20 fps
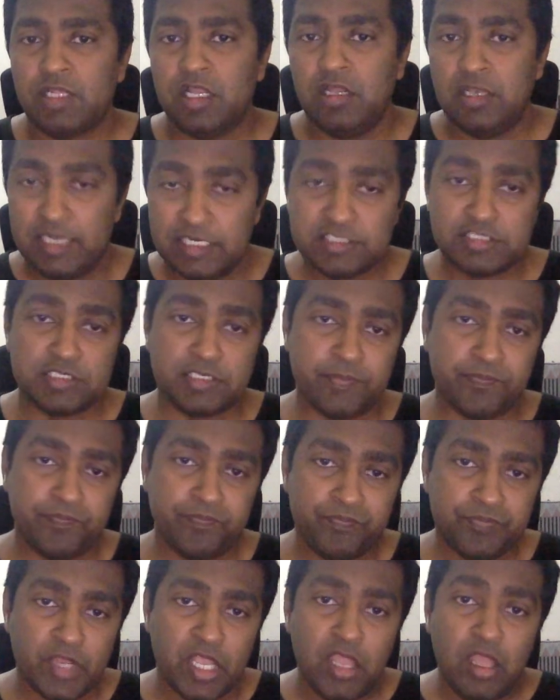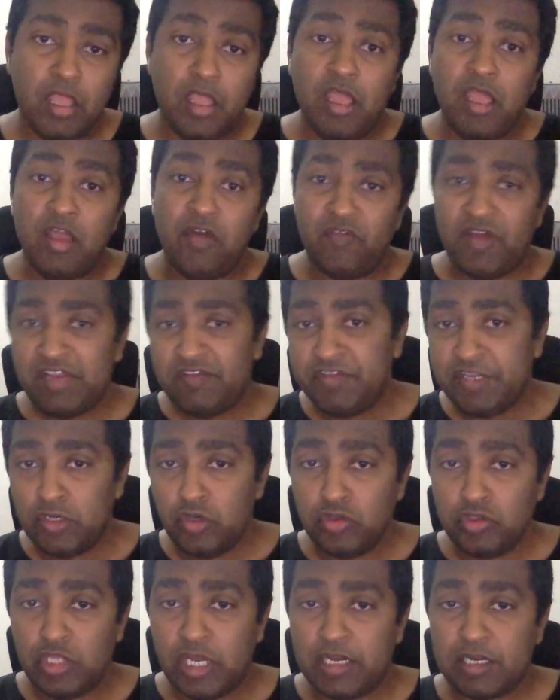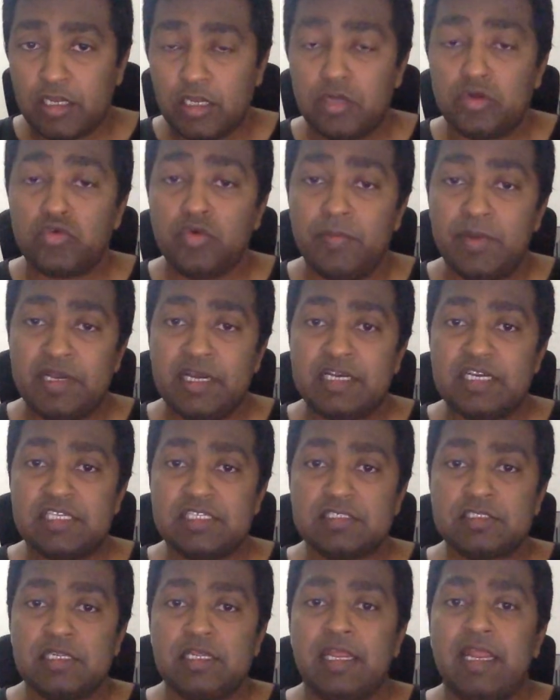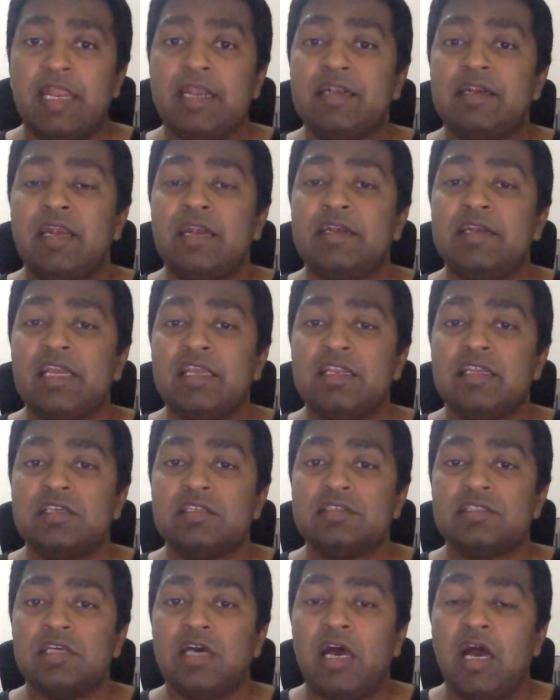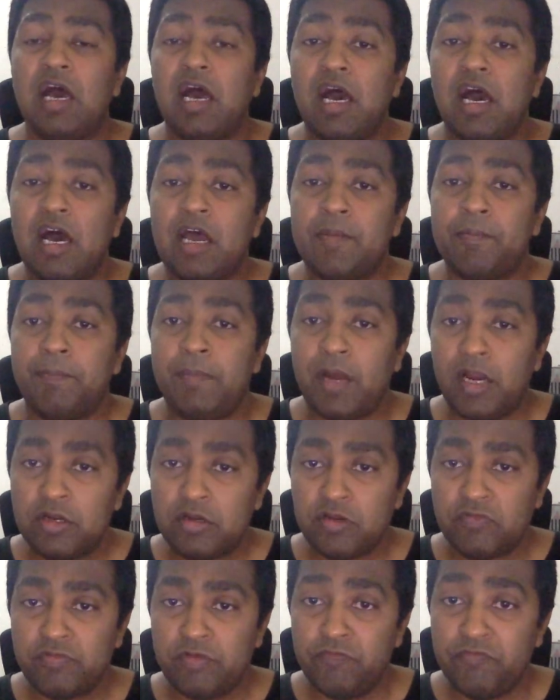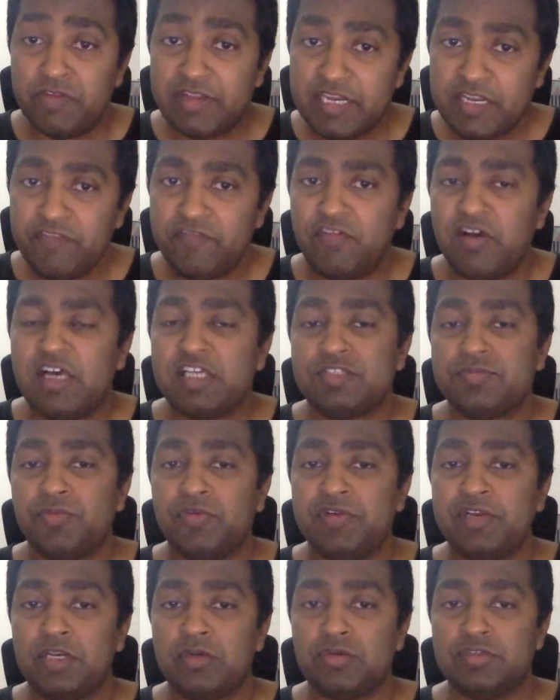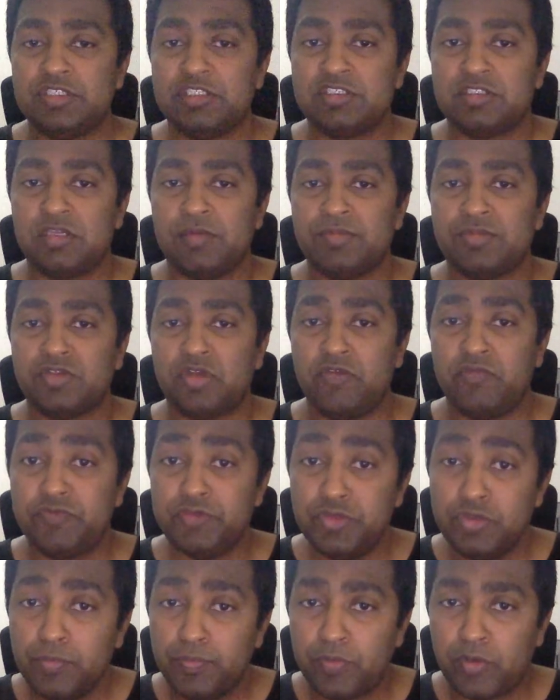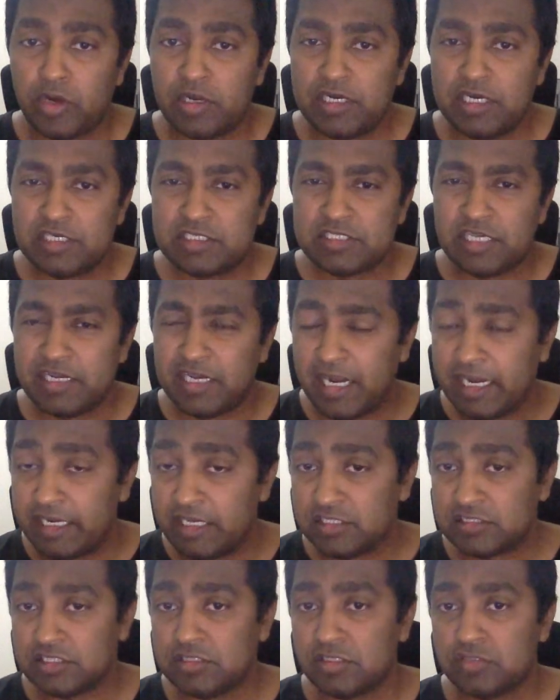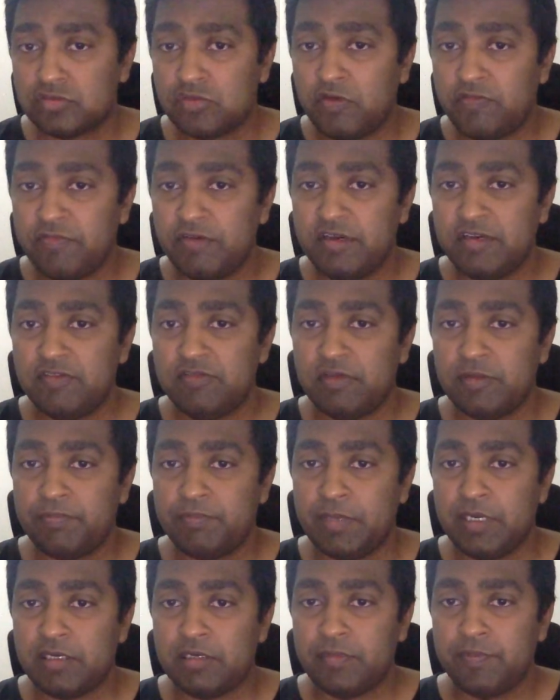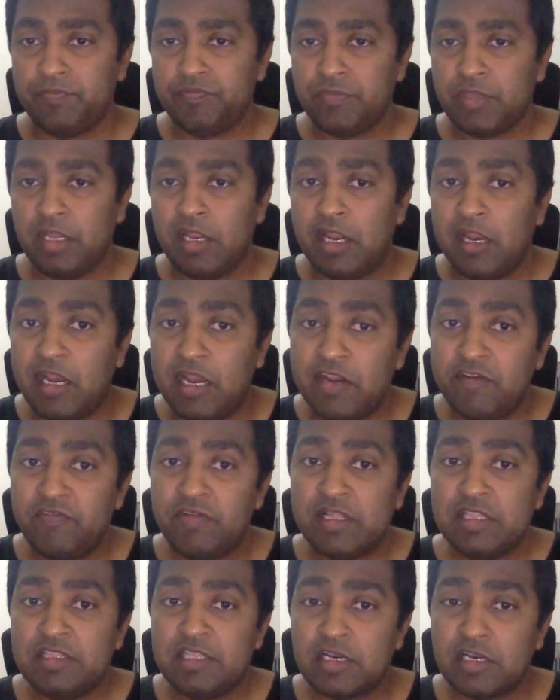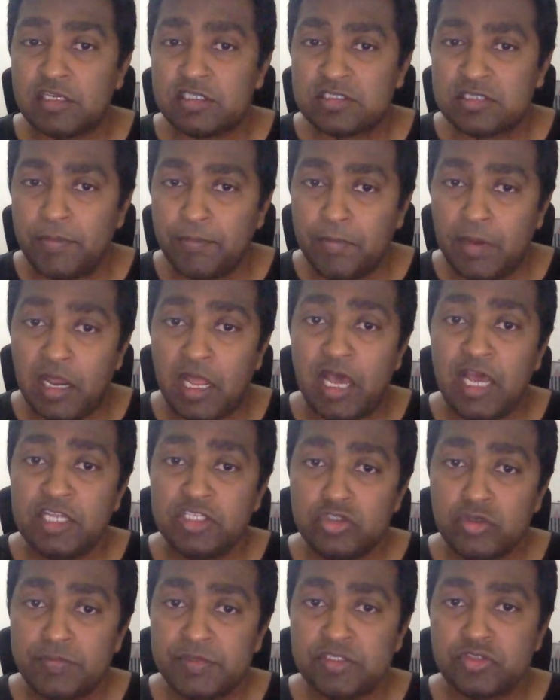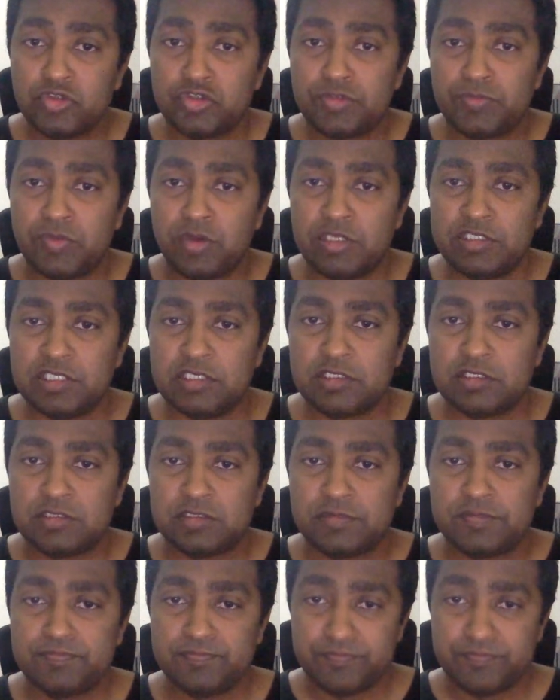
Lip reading: Let's see. While we know that Kubernetes and containers are part of a very fast-moving ecosystems of new products and ideas in the software development, and while there are some large open source projects,